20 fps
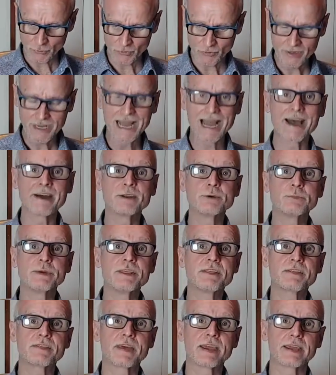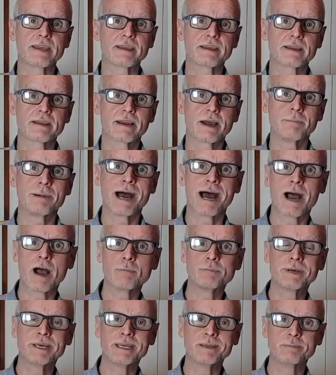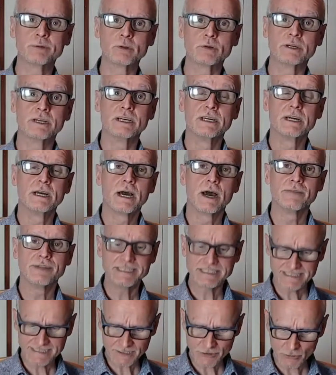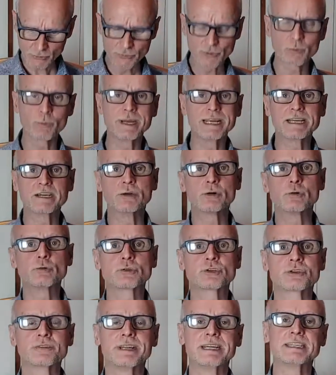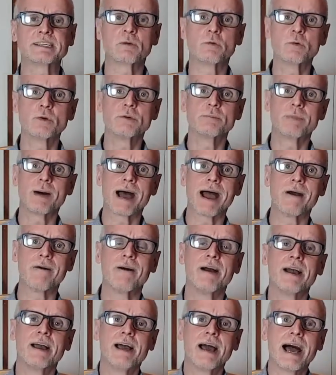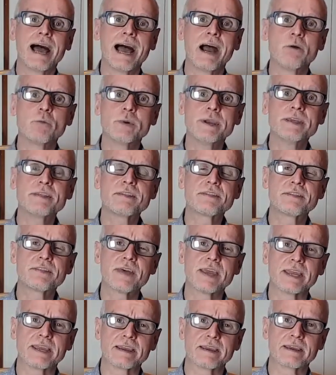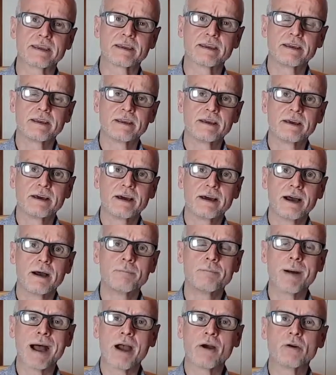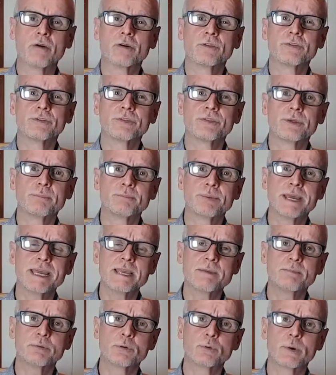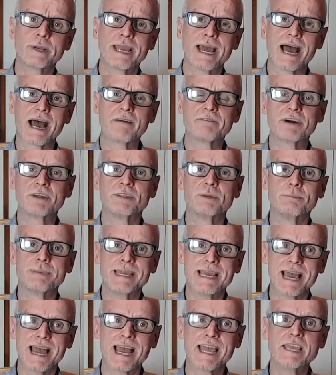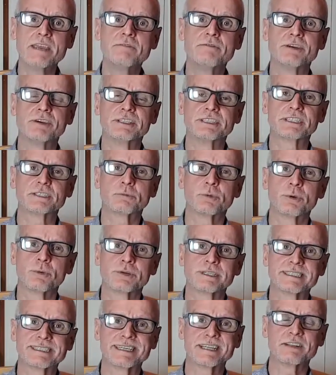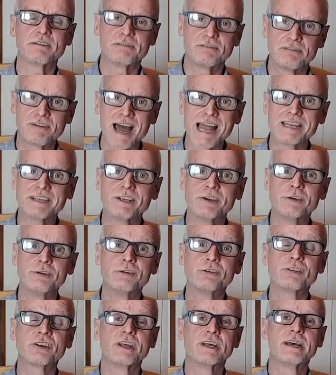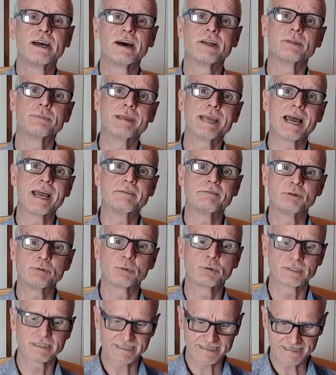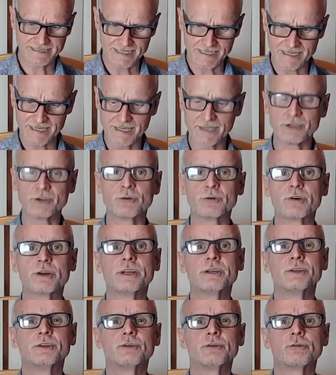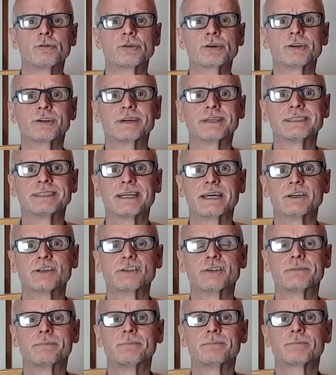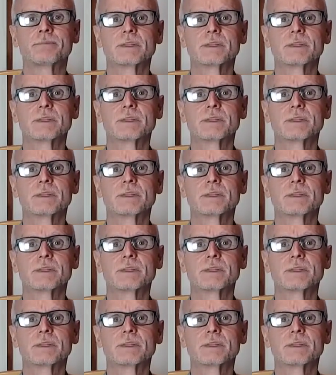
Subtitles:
all, how do we think about our people? And this is called a winning culture, and it's all about how we think about the people we have and the behaviours that we want to see, the values and the behaviour you want to see in your organisation.